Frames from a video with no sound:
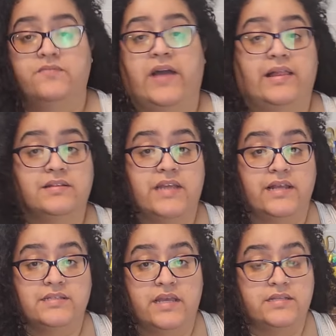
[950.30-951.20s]

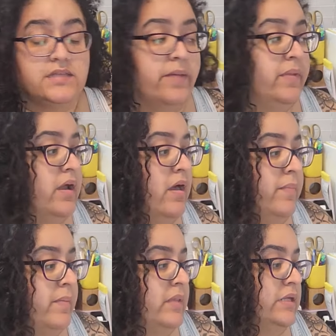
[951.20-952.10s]
Valentine's Day is coming
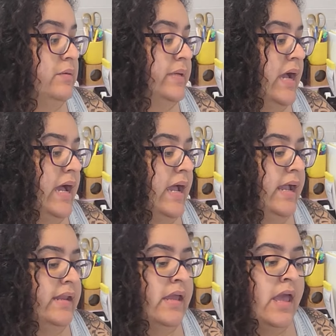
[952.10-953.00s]
up. I'm a little
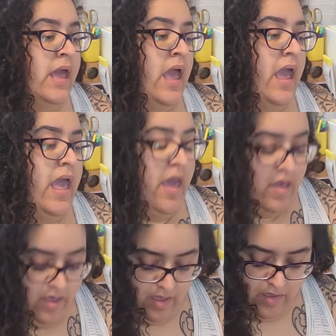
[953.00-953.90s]
behind.
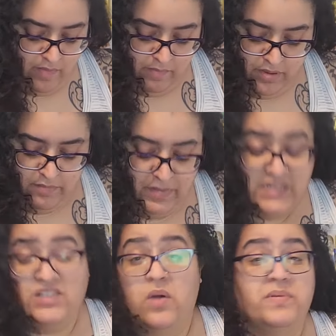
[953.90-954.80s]
Uh, but my
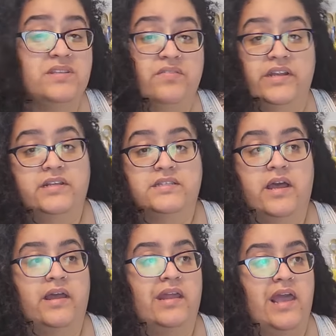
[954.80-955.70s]
soap is already
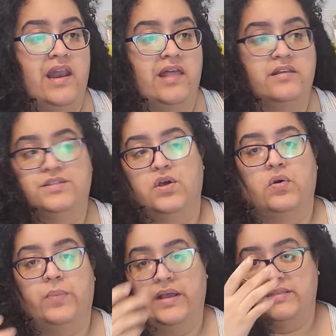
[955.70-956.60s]
done and on the
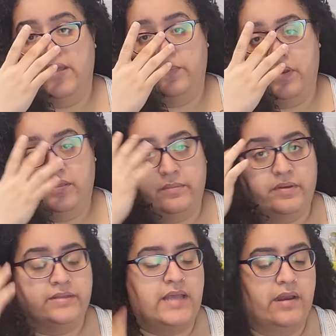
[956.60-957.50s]
soap I stopped putting the
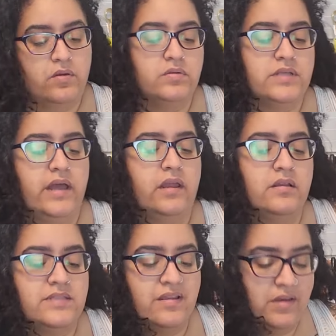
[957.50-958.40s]
botanicals on it
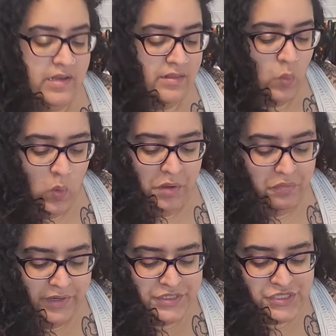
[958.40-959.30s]
because I couldn't get the water
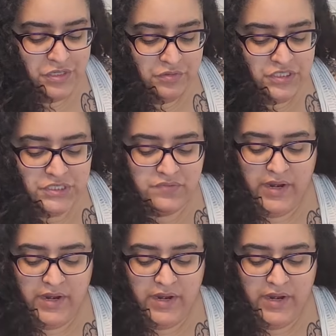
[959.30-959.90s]
ratio just